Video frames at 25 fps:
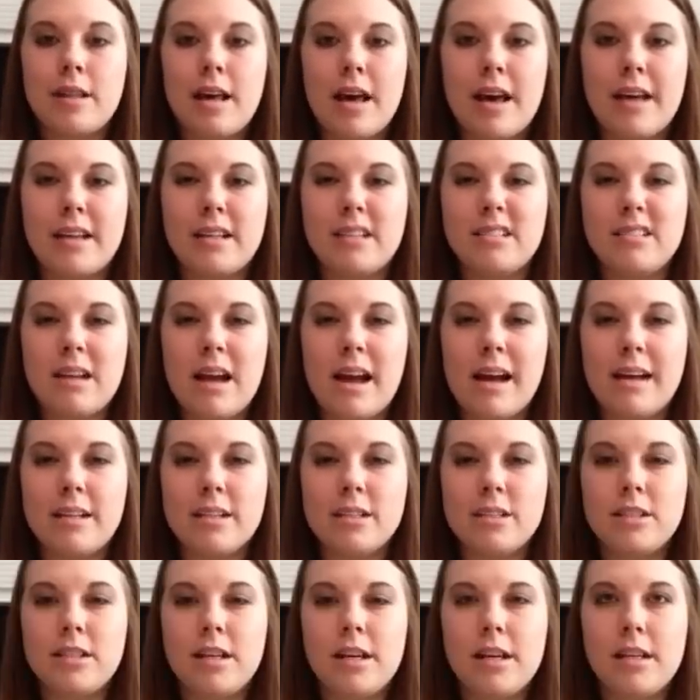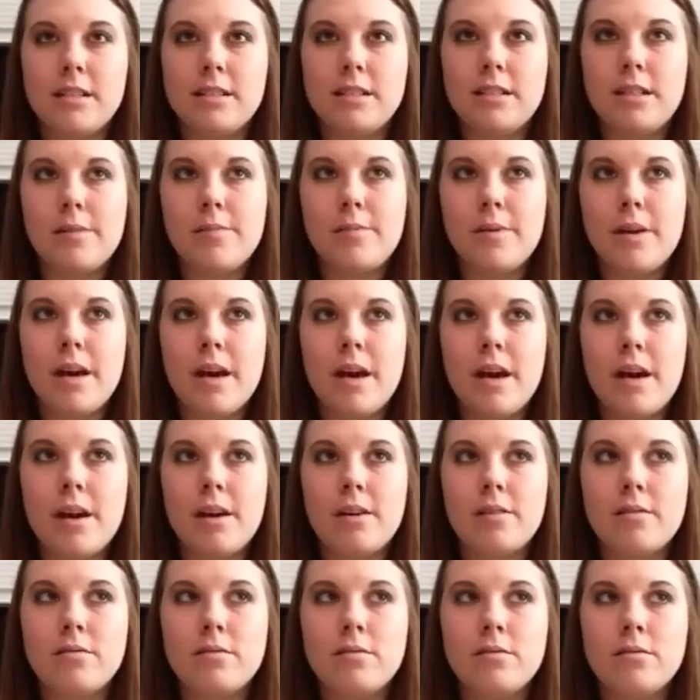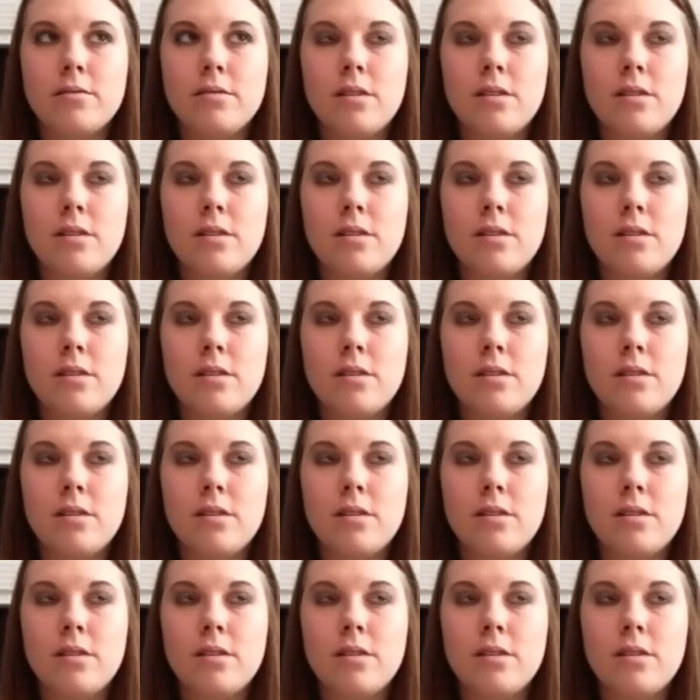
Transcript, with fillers: like 9 or 10 DPO